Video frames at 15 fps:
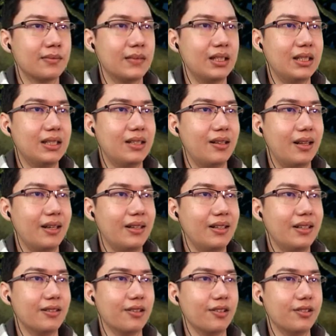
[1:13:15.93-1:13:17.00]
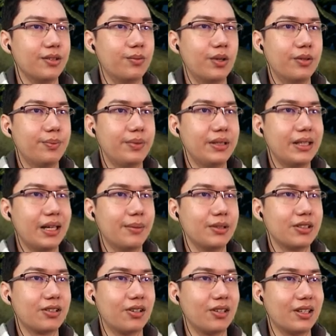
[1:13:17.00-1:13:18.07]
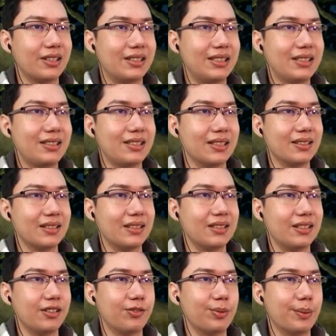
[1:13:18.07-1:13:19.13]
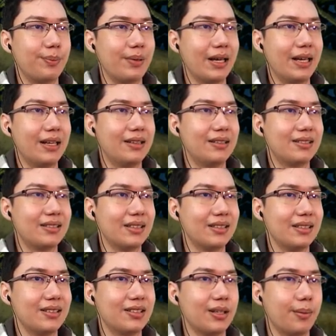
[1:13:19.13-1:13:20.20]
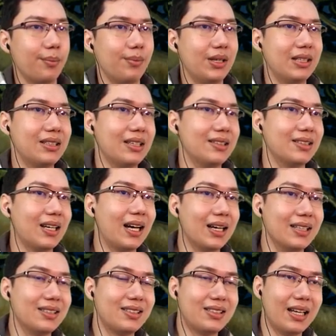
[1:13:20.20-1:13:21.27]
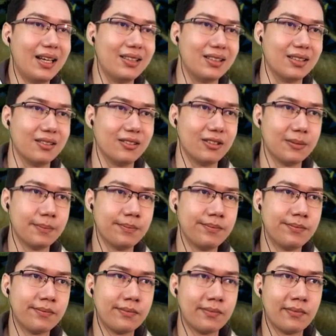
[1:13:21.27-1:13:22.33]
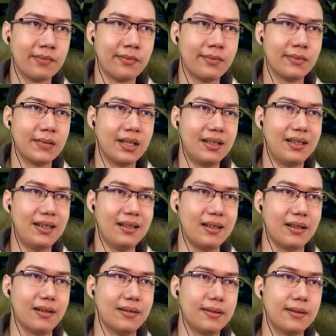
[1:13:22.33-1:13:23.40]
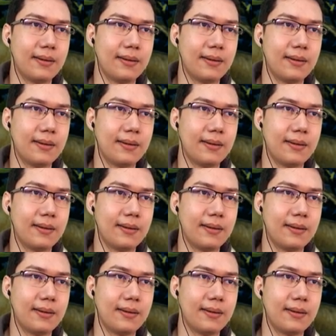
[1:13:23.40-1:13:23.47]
need the hero. You won't be able to call Odysseus until you've prepared the city to meet his high standards. Huh.